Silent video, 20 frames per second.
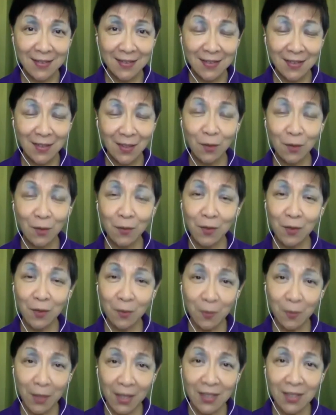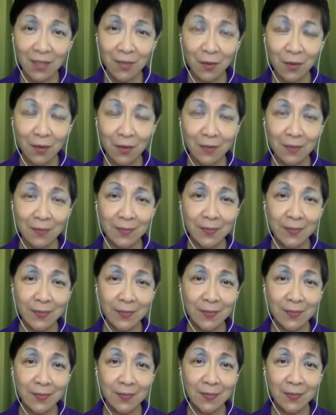you feel peaceful.
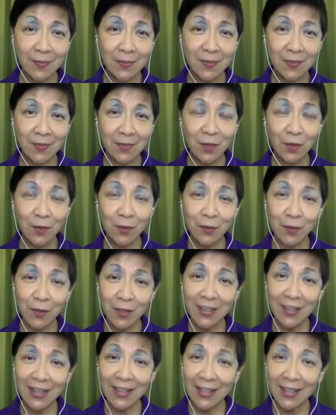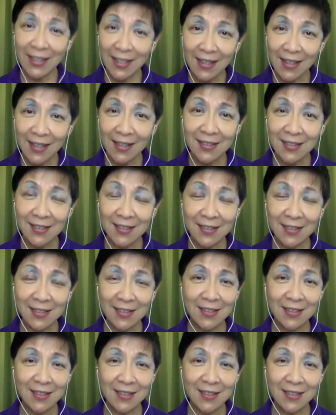You feel at ease.